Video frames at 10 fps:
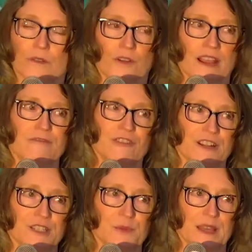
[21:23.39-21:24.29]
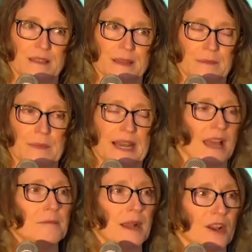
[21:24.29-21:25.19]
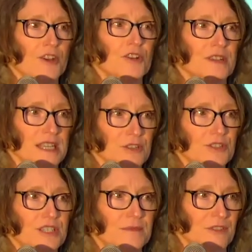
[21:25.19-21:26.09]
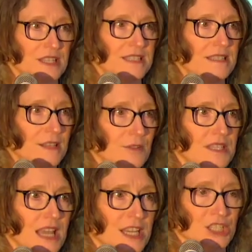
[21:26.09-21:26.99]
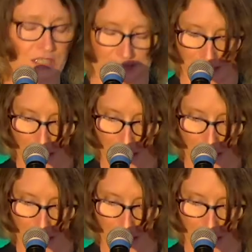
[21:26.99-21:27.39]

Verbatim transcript: great friends with, and but I admire your leadership for this association.